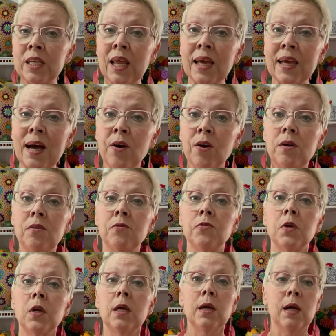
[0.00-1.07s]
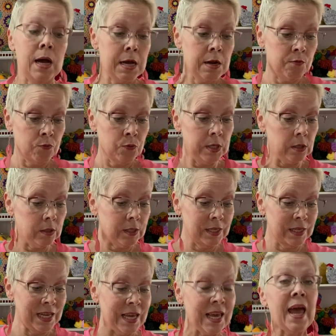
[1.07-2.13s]
like out of real
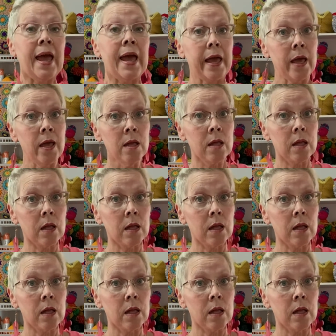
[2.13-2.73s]
DK